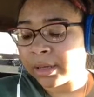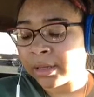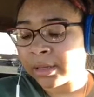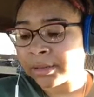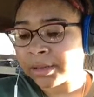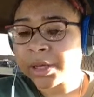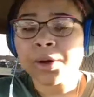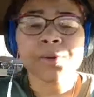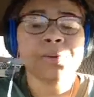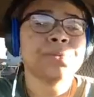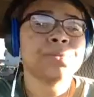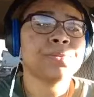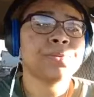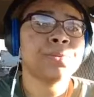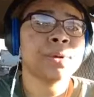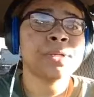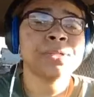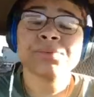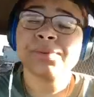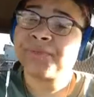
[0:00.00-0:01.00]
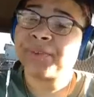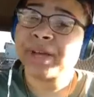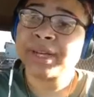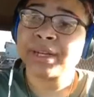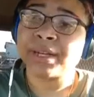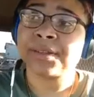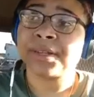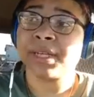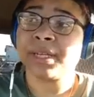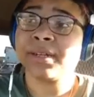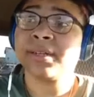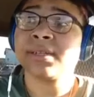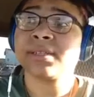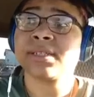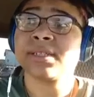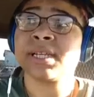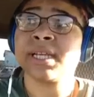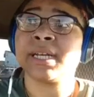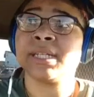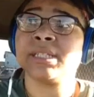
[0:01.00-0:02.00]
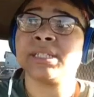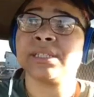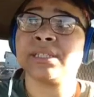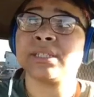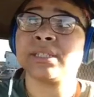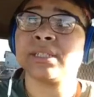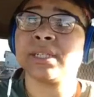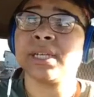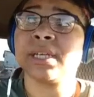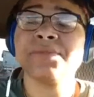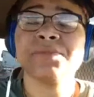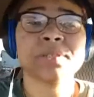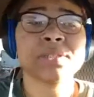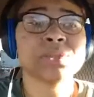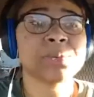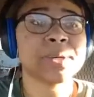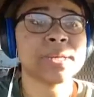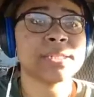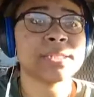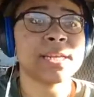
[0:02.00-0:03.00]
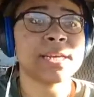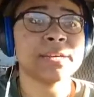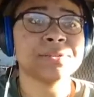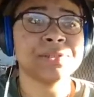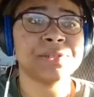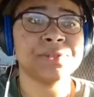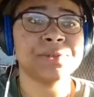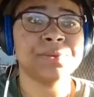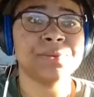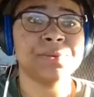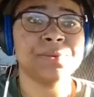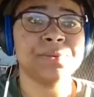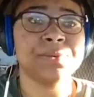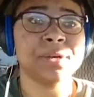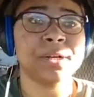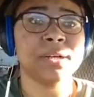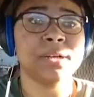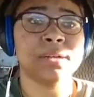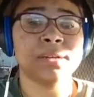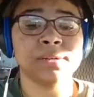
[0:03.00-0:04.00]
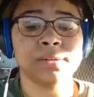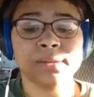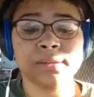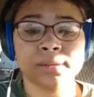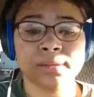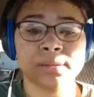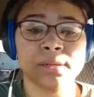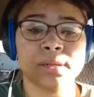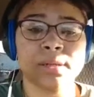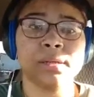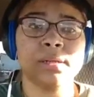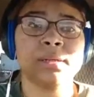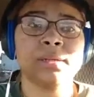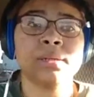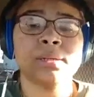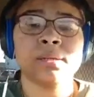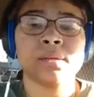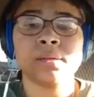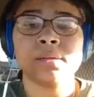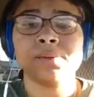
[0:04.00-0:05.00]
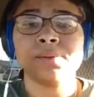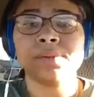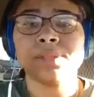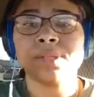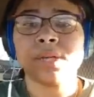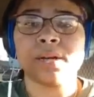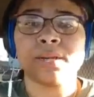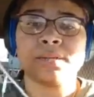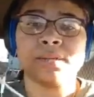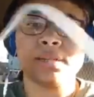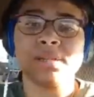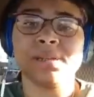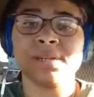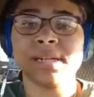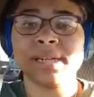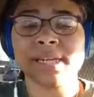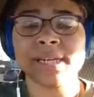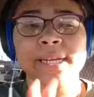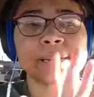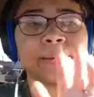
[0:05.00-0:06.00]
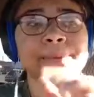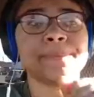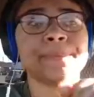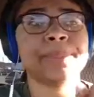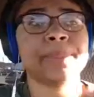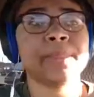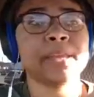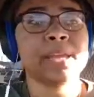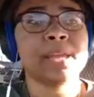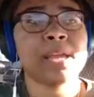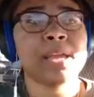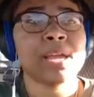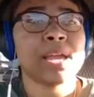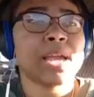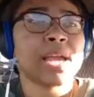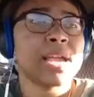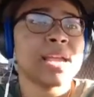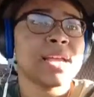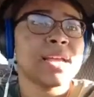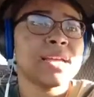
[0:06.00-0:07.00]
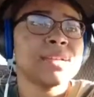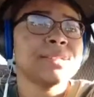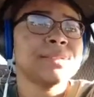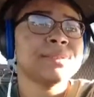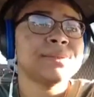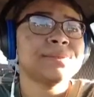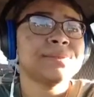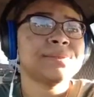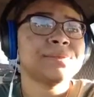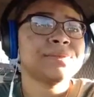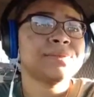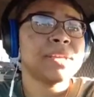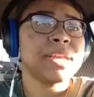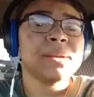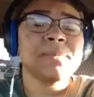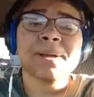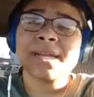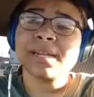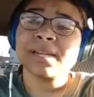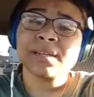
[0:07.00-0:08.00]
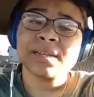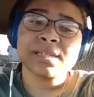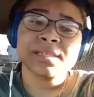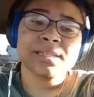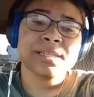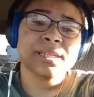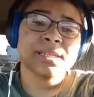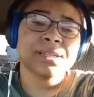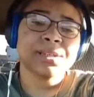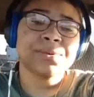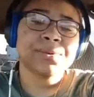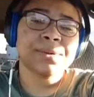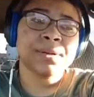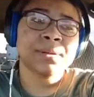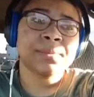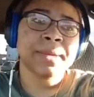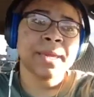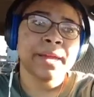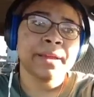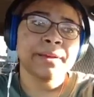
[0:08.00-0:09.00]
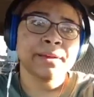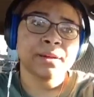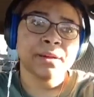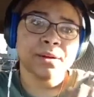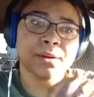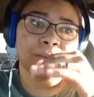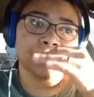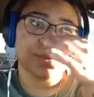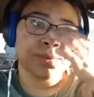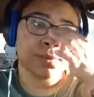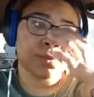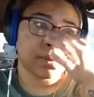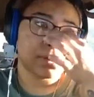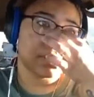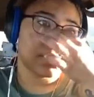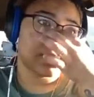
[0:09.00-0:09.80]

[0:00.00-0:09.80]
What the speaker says: So once we find out that it is contagious, Eva swings down to the little clinic, and everybody in there sick, throwing up, carrying on.